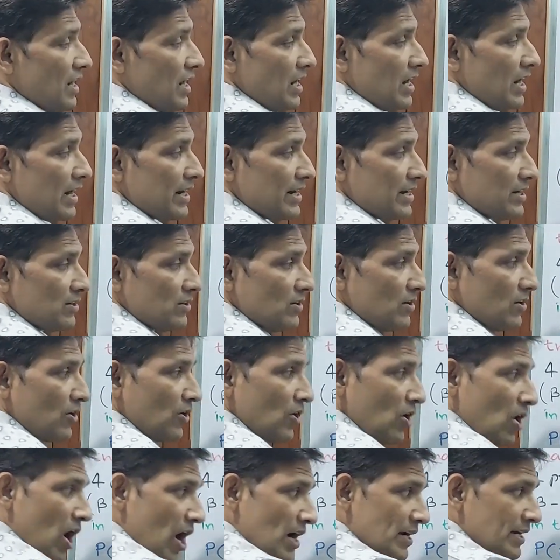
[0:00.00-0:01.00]

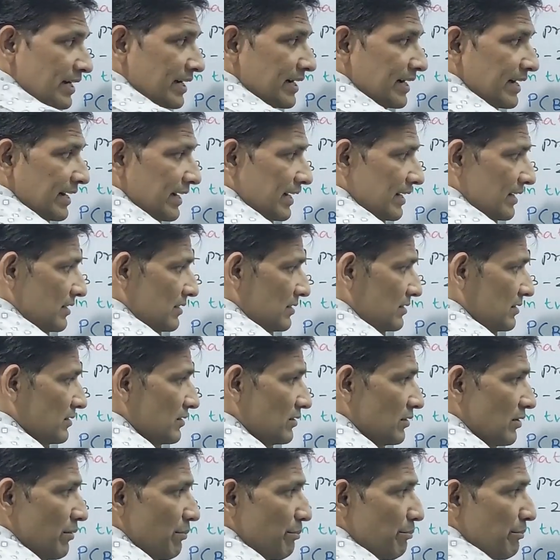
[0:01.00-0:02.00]
And not occurring
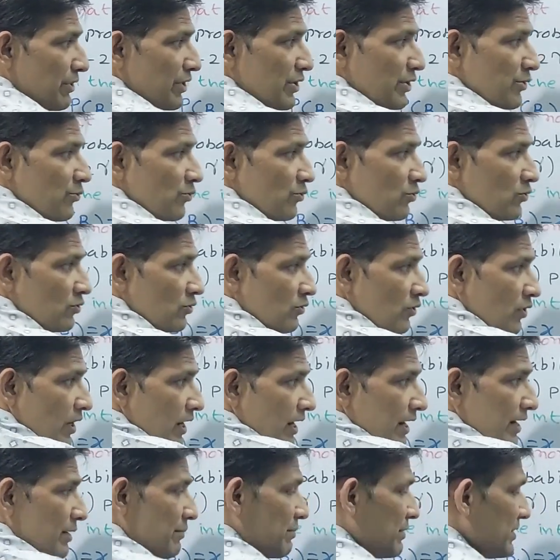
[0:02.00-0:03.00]
B2
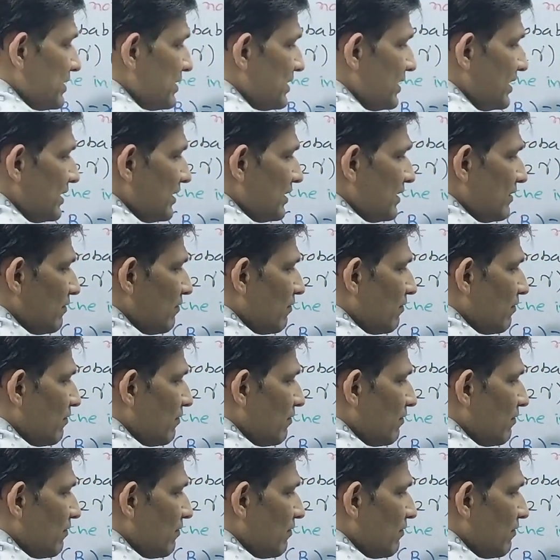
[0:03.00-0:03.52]
and B3.